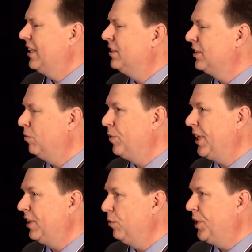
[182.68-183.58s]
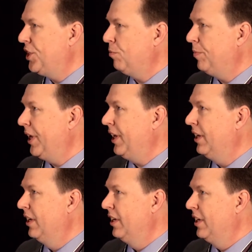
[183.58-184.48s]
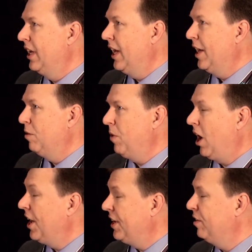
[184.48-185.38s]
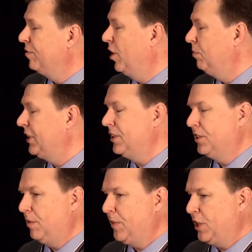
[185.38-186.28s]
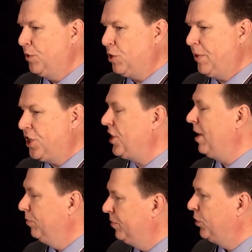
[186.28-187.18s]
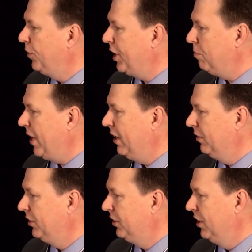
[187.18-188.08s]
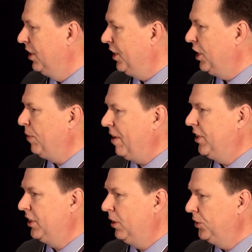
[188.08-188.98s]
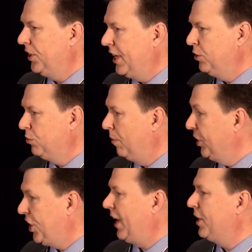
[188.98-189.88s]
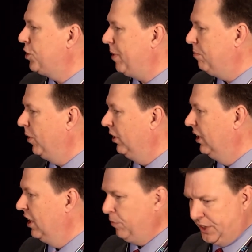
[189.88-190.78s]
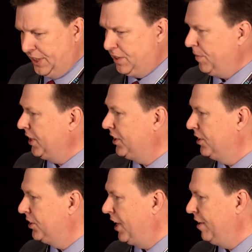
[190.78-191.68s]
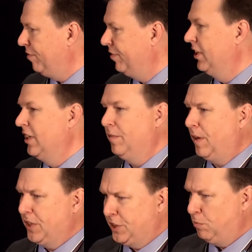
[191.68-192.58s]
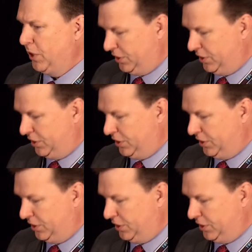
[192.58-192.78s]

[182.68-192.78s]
isn't something that we should be um, hiding from. It's something that we should be ashamed of talking about. You know, we have a culture in Edwards where we challenge people. If we see something that's unsafe, maybe as simple